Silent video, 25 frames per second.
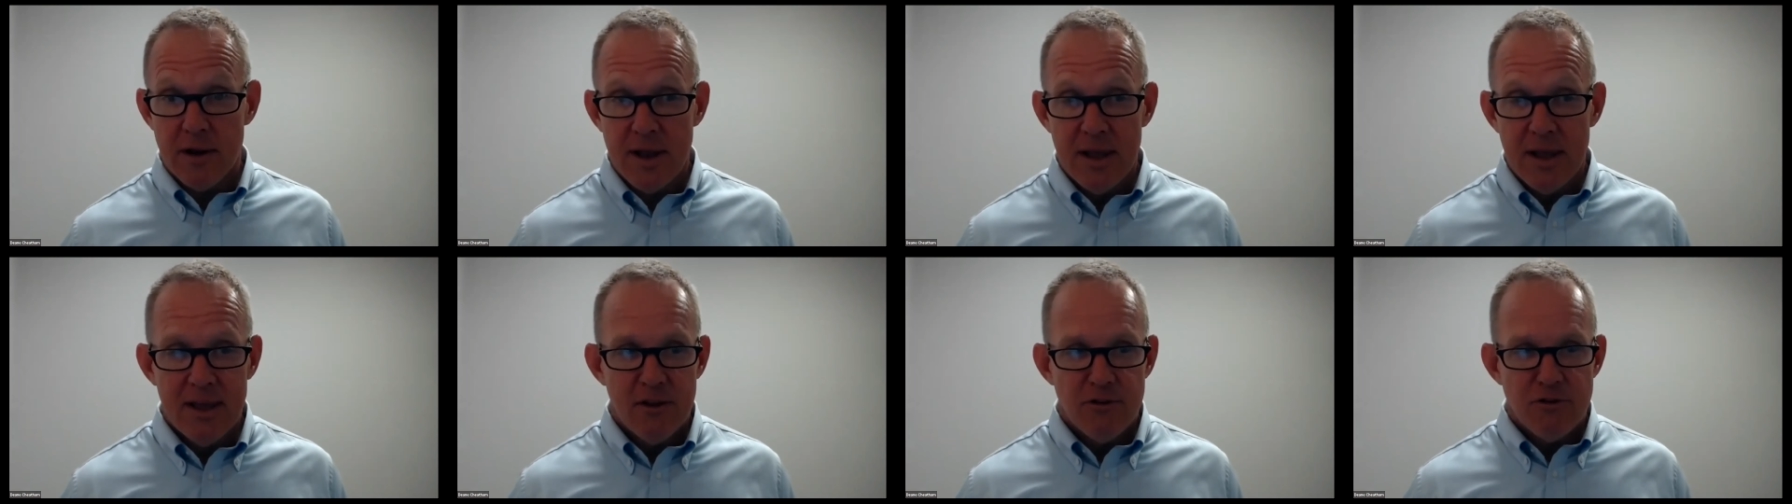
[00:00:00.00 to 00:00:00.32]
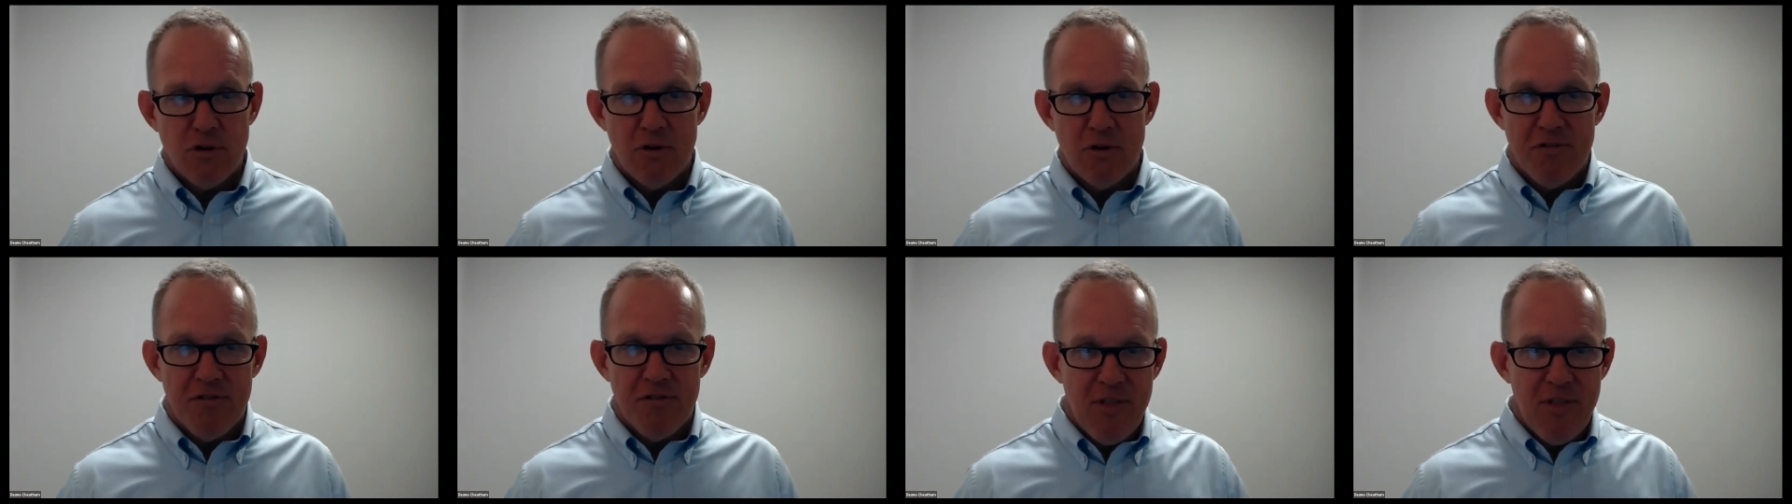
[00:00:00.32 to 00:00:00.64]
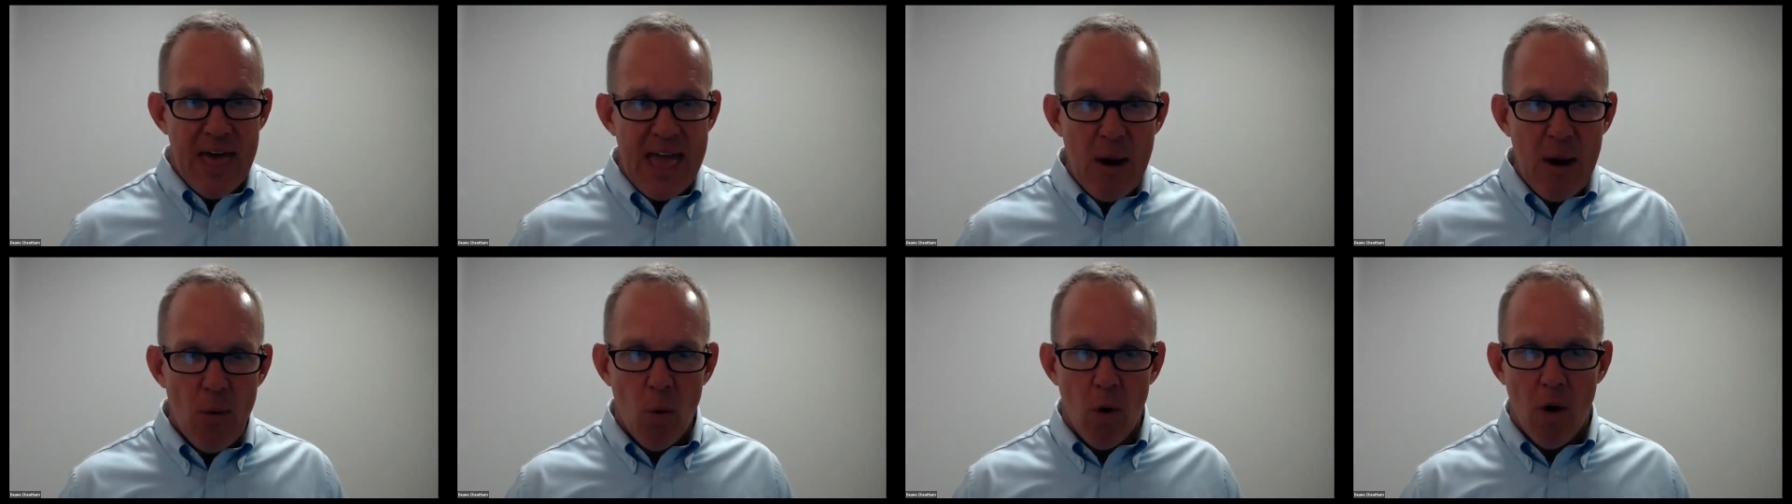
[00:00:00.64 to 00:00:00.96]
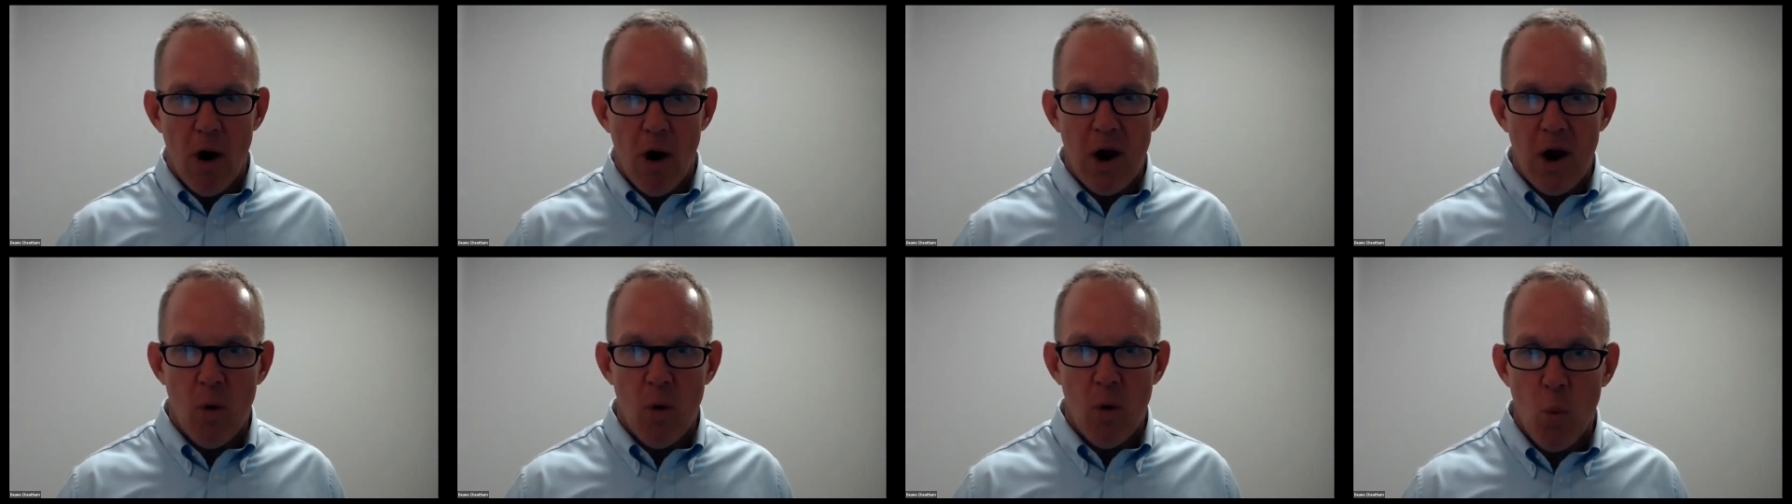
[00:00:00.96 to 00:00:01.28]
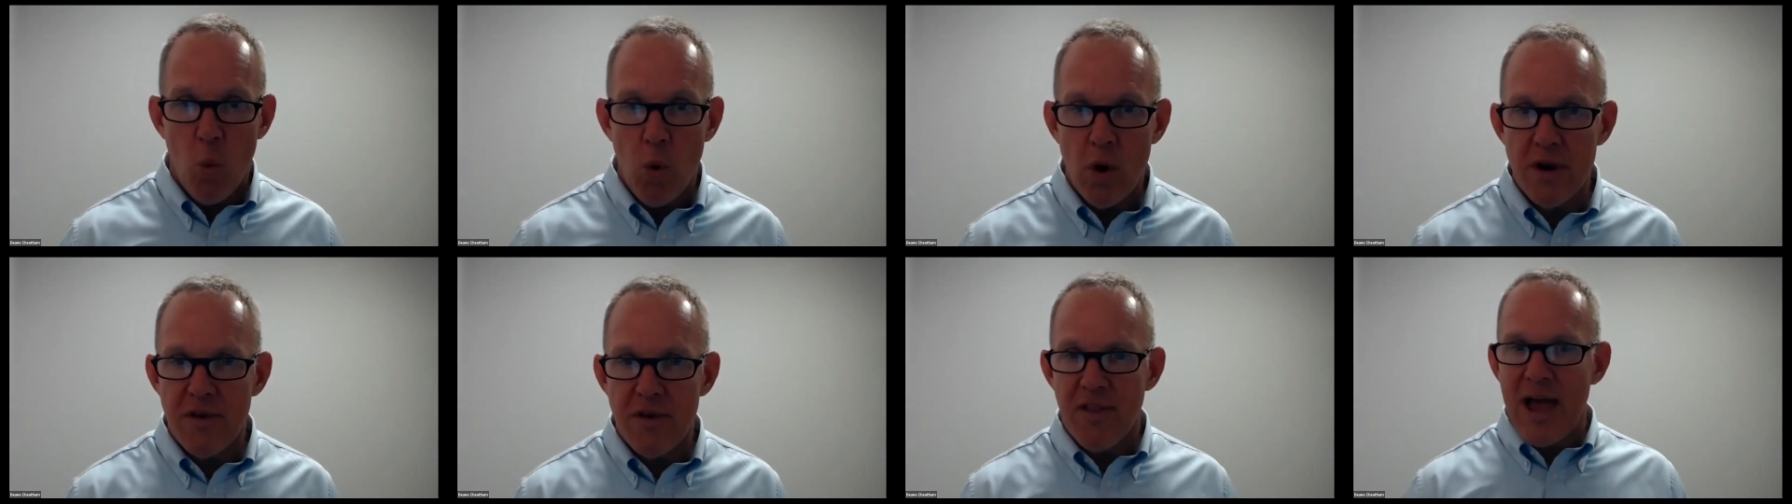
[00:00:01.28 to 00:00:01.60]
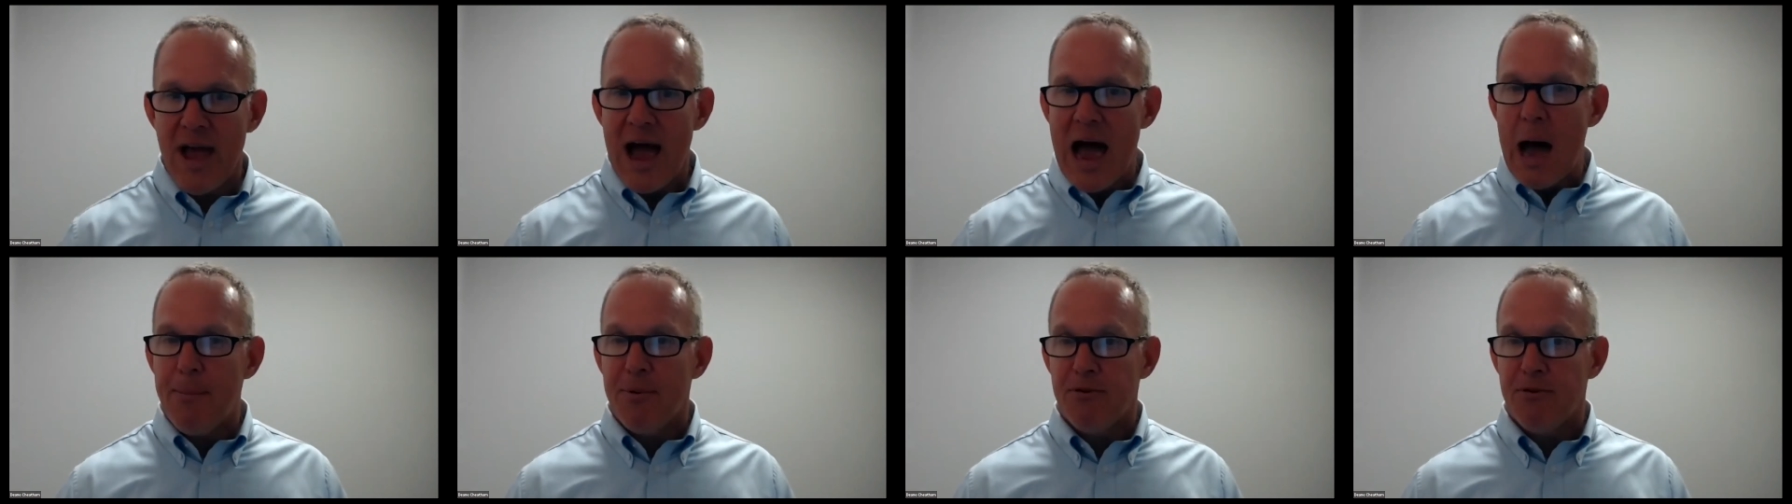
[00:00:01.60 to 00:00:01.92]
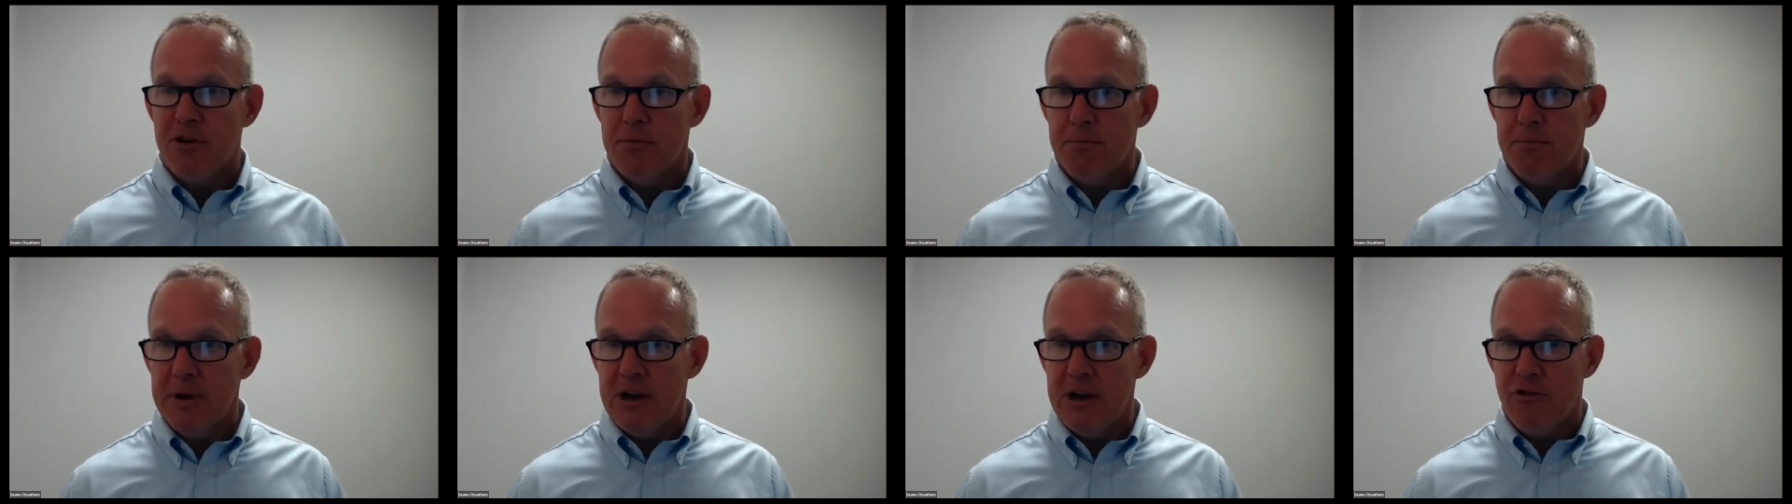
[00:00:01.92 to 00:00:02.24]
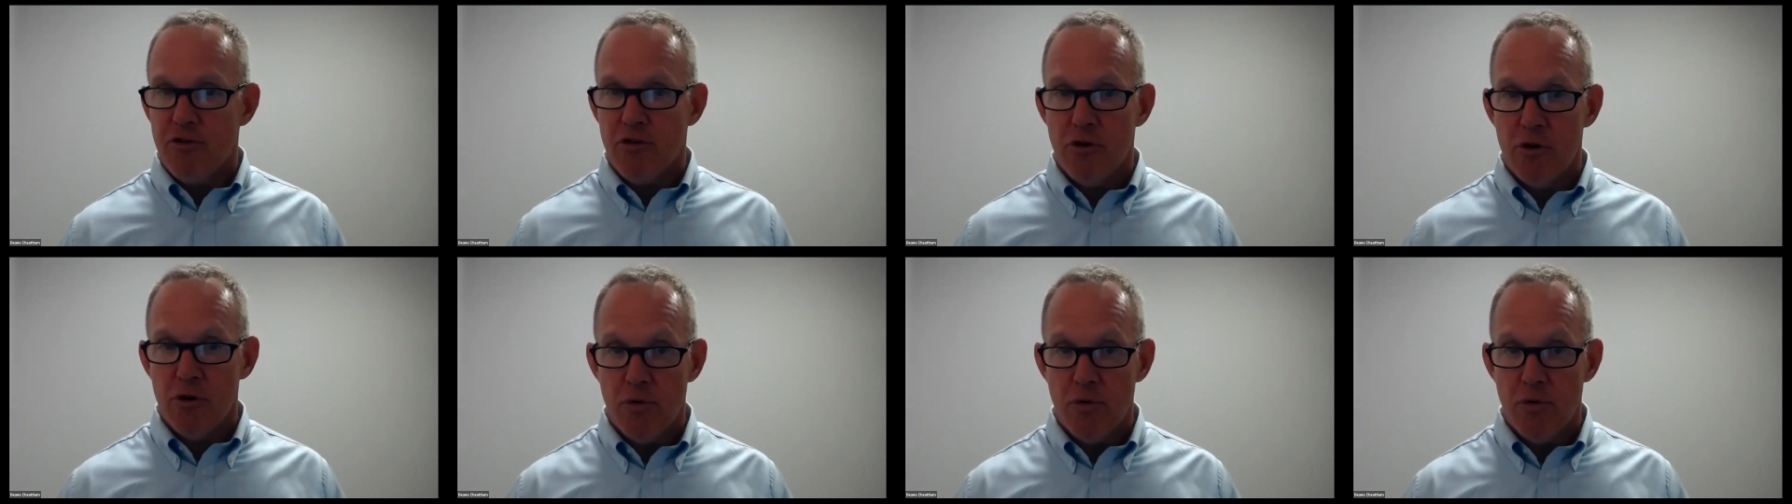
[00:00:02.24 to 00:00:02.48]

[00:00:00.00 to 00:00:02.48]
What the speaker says: So if they work, wouldn't the opposite be true,